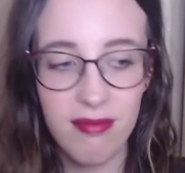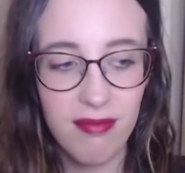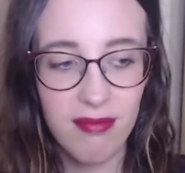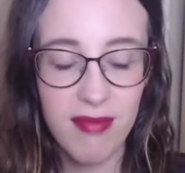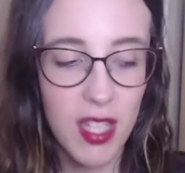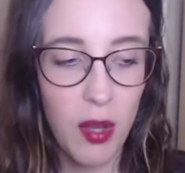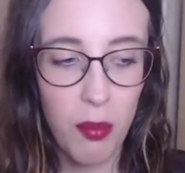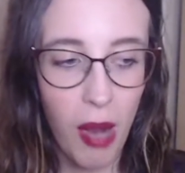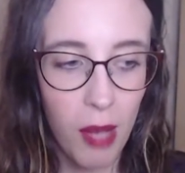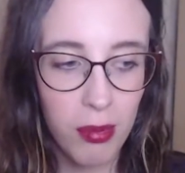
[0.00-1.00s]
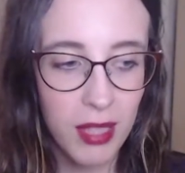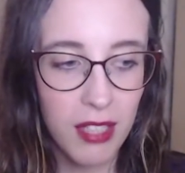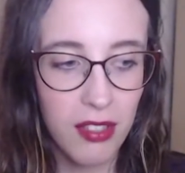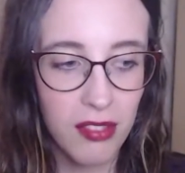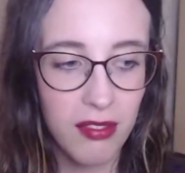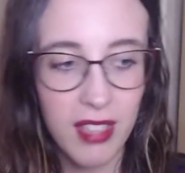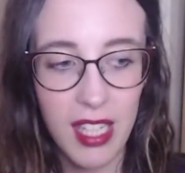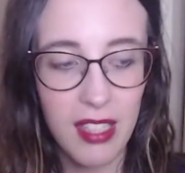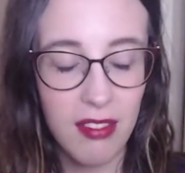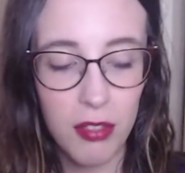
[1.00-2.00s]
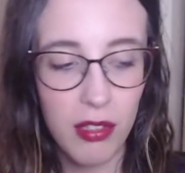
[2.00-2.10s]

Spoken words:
So probably you don't